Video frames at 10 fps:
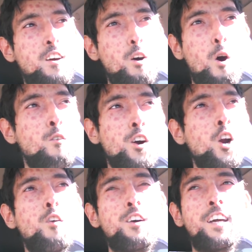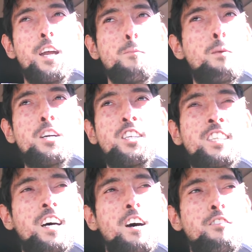over and over again, a bunch of
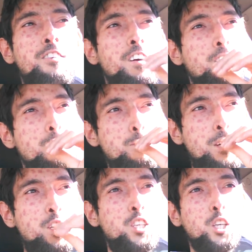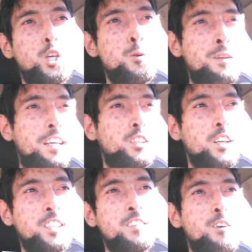stuff, and it just accumulates
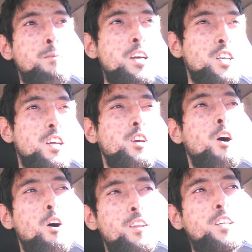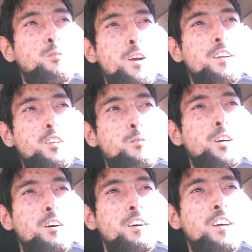all this information, and you go, oh, that's real, that's
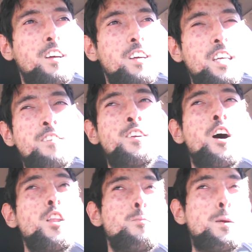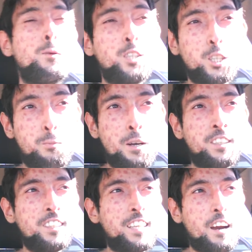real. Even other people's
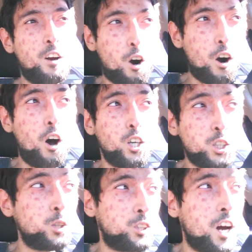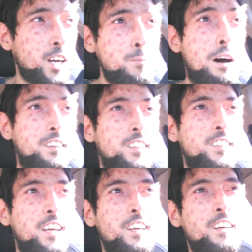experiences that are also talking about
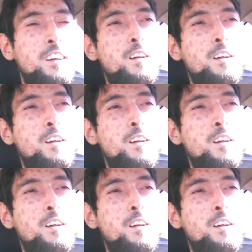this, like,